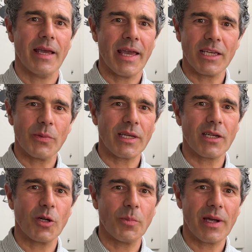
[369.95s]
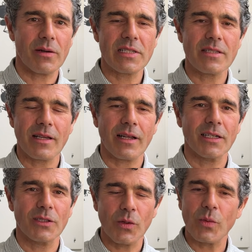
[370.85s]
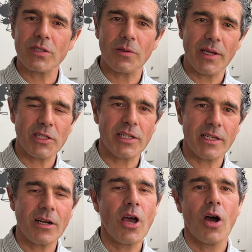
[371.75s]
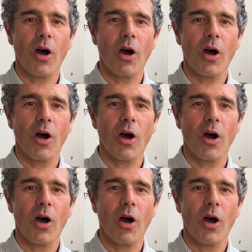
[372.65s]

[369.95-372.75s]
A quick comparison that I do want to mention here,